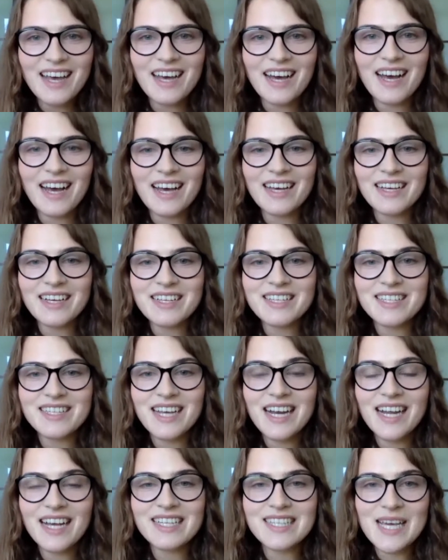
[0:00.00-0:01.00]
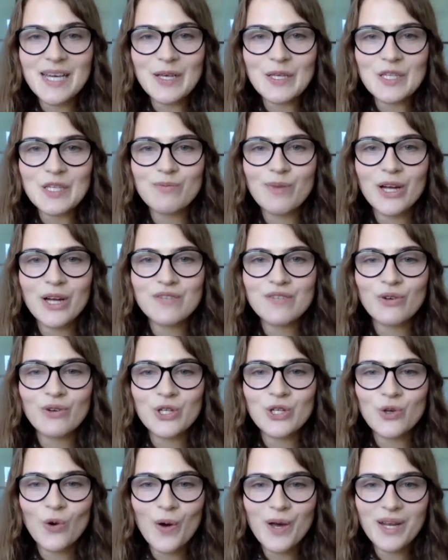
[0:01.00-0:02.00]
Silje, thank you so much for
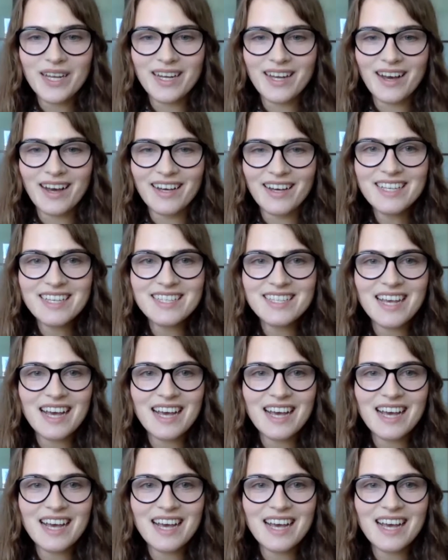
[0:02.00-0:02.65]
joining us.